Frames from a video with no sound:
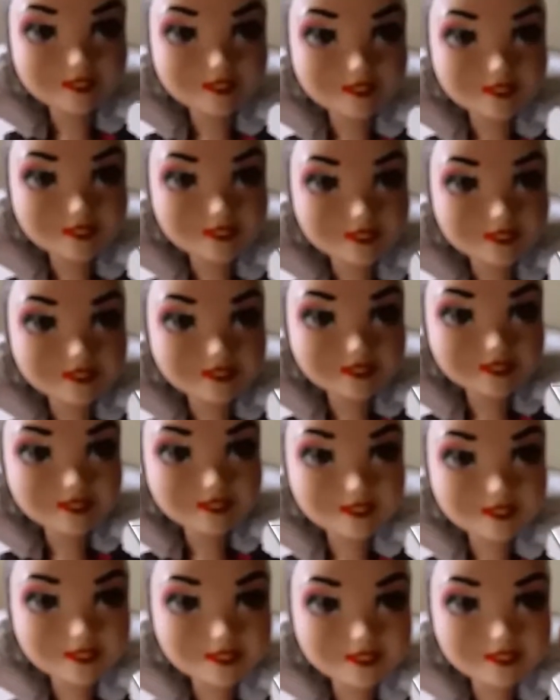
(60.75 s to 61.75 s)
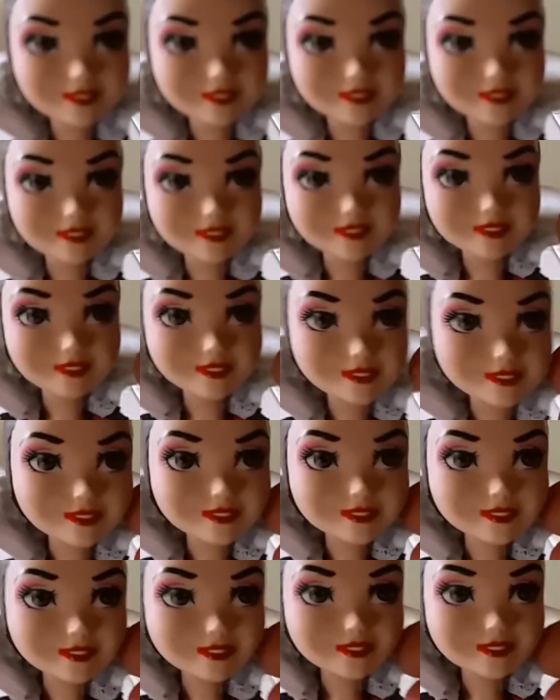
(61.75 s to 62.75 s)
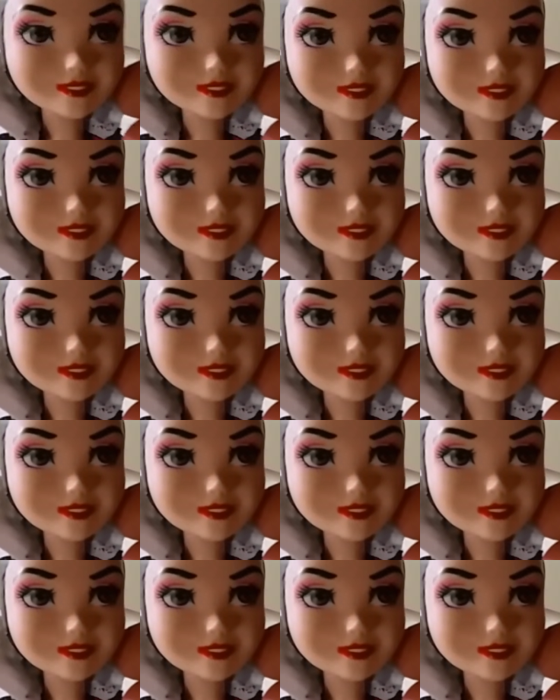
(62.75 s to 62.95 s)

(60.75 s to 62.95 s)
So, the head here